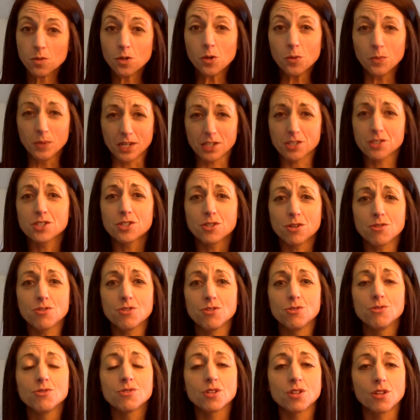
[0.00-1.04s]
We actually don't
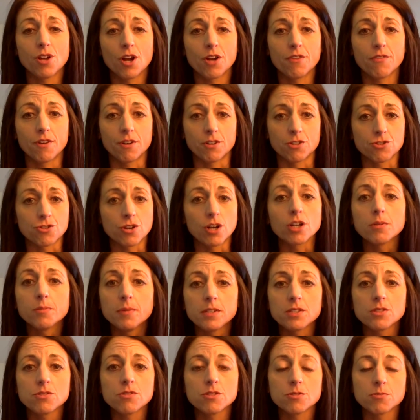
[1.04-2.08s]
use a lot of our trunk
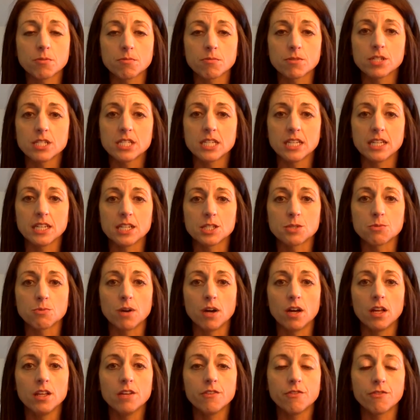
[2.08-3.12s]
muscles when we're sitting as
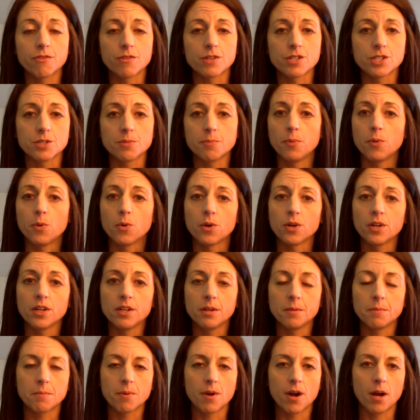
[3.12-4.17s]
well, if we're supported
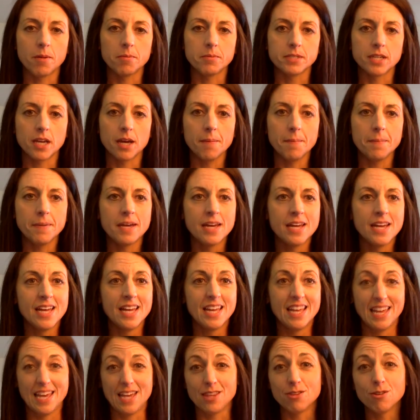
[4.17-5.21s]
and propped up.
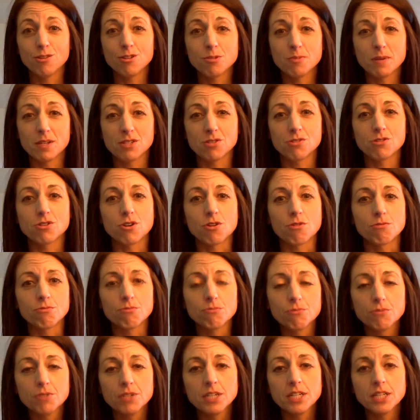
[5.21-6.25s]
And those muscles are
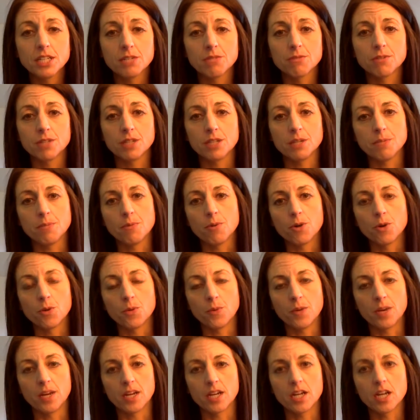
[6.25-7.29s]
really, really important
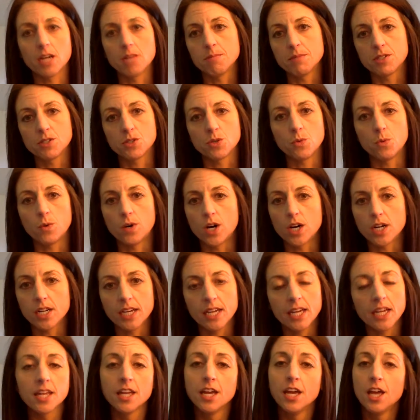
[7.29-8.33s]
when it comes to
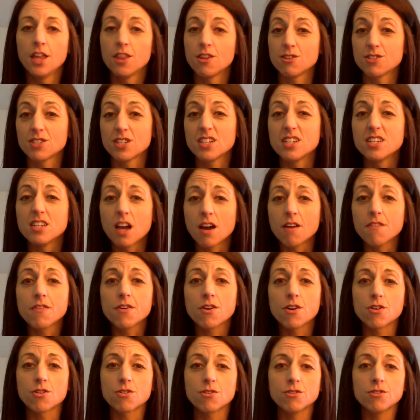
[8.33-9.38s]
walking. There's enough
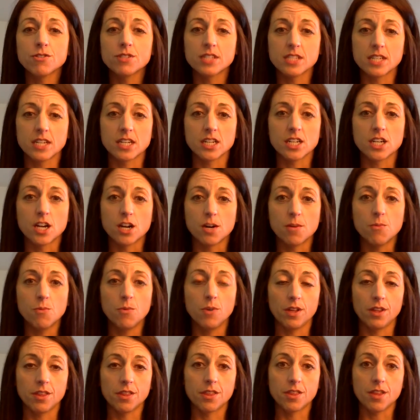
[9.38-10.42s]
hurdles that come
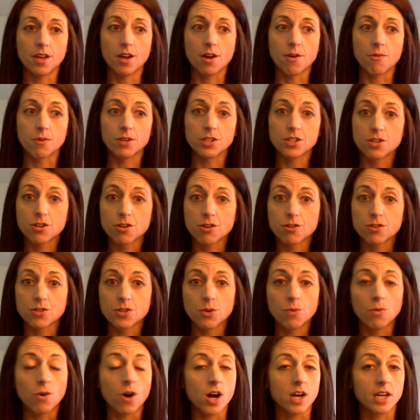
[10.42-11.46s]
with return to
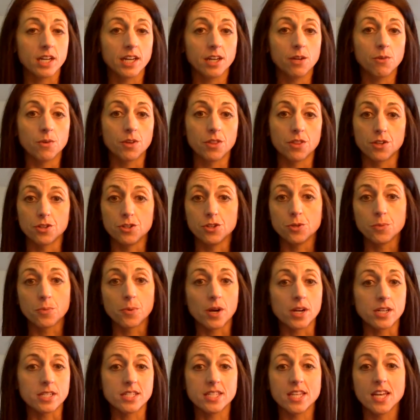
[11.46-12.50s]
walking with a new
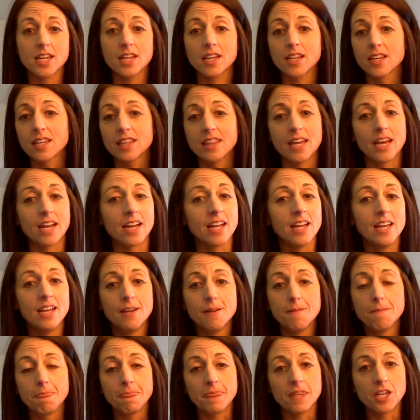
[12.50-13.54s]
prosthetic that,
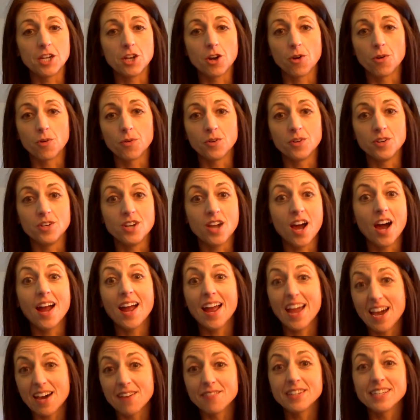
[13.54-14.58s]
not
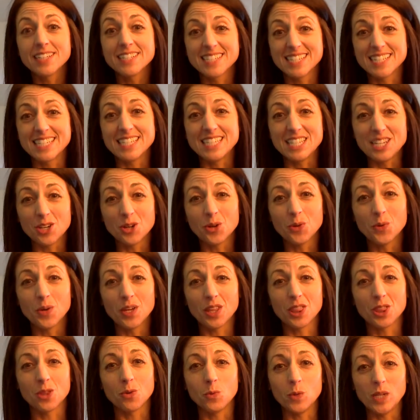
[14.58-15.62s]
having to deal with
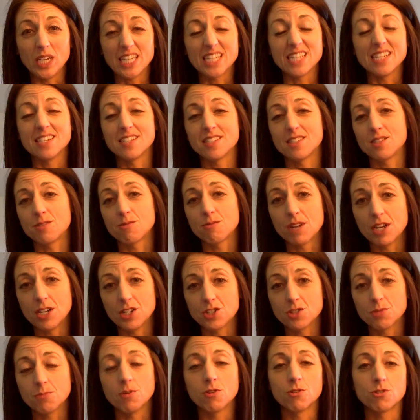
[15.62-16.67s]
the weakness, the
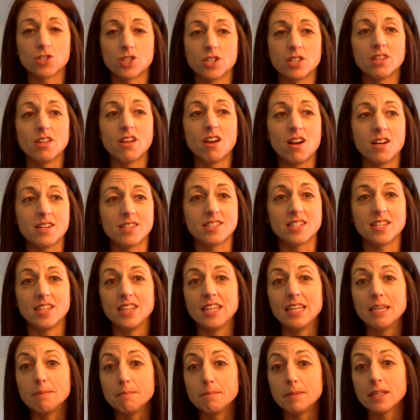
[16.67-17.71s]
range of motion loss, and
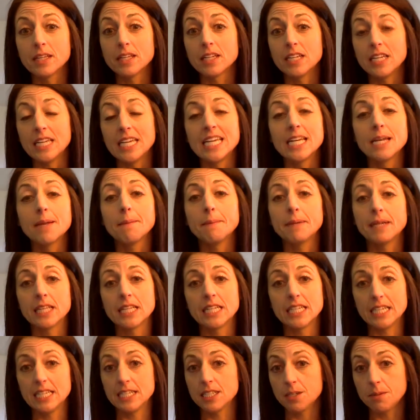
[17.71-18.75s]
the
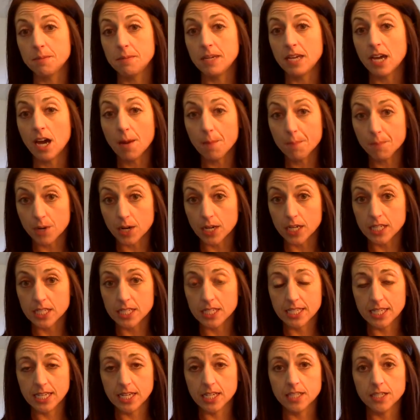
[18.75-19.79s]
inability to be upright
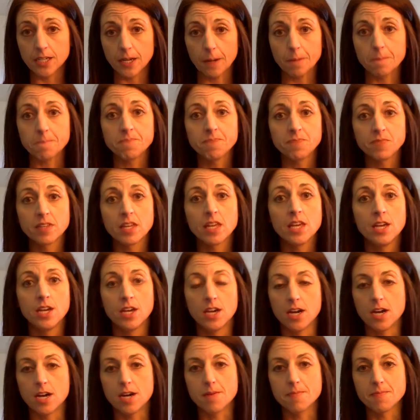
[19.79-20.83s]
standing,
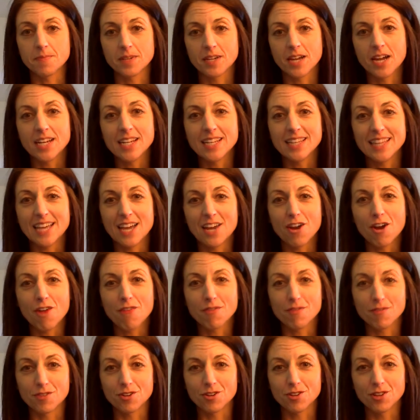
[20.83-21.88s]
cutting that off
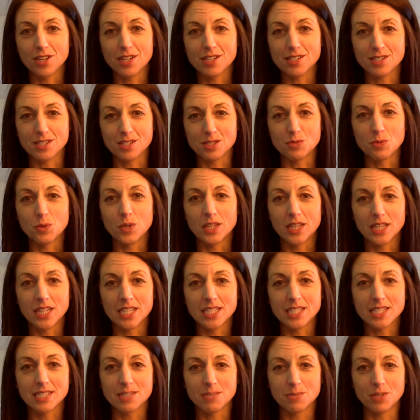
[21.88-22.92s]
of your list is one
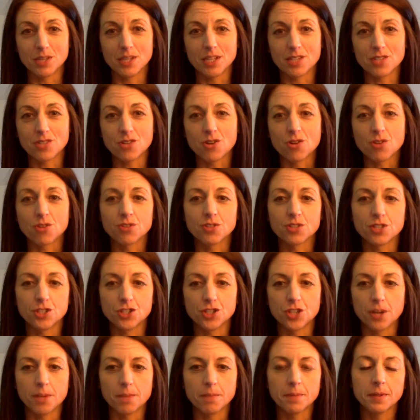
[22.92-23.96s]
less hurdle to
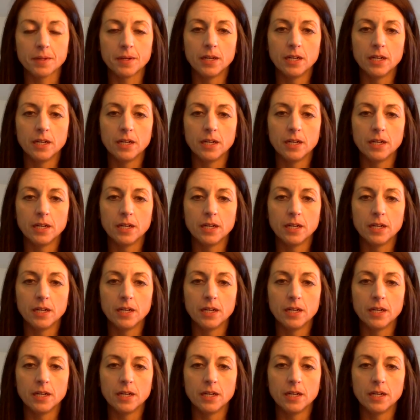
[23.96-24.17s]
jump.